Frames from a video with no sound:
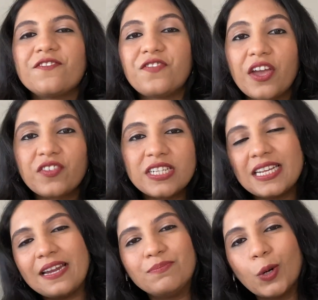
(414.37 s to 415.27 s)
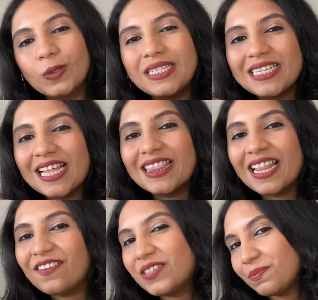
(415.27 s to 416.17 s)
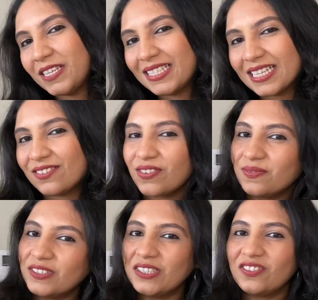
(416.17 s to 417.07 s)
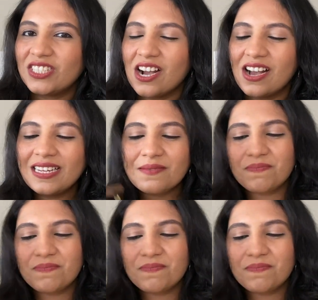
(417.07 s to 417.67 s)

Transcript: favorite and most loved pieces from Louis Vuitton.